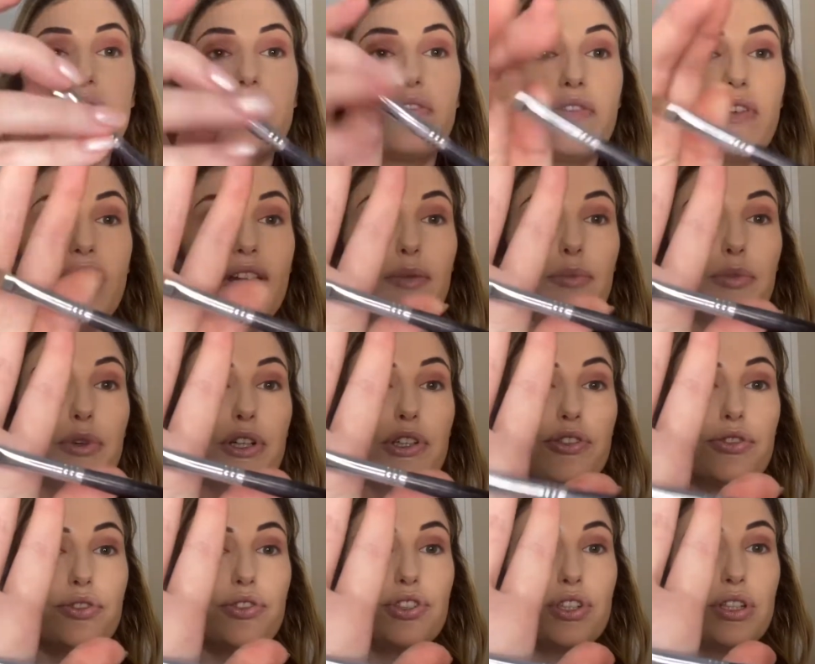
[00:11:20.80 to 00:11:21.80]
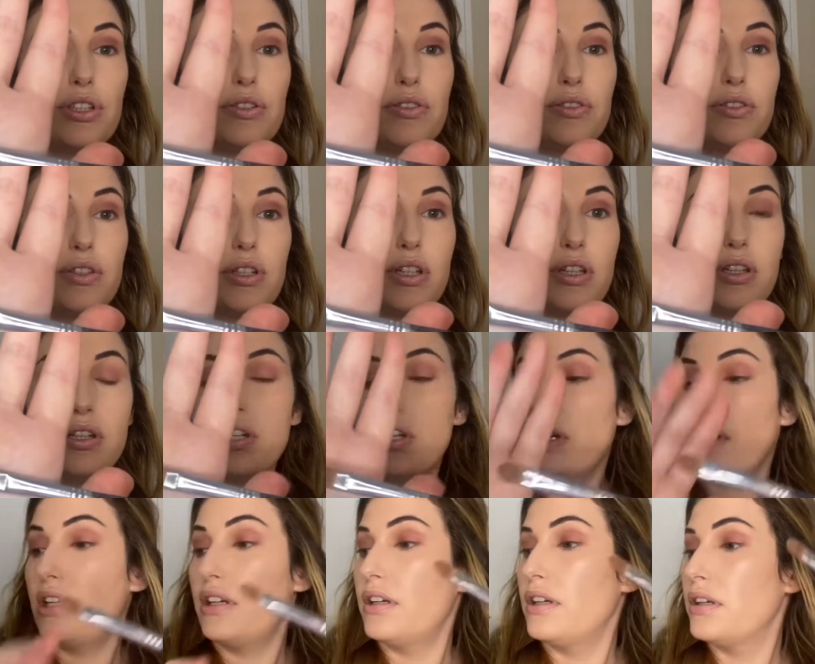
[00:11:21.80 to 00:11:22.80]
flat brush which I used the other
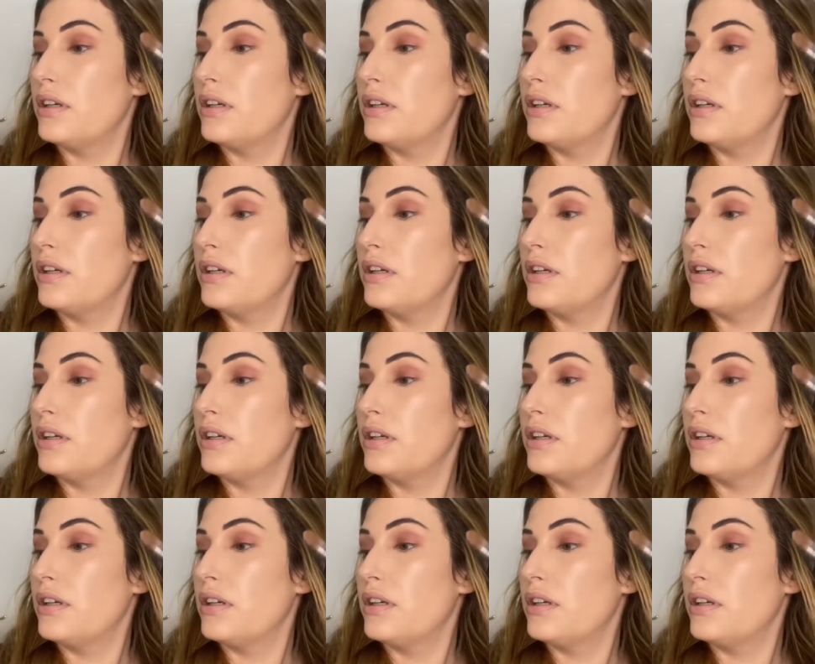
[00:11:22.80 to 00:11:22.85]
day,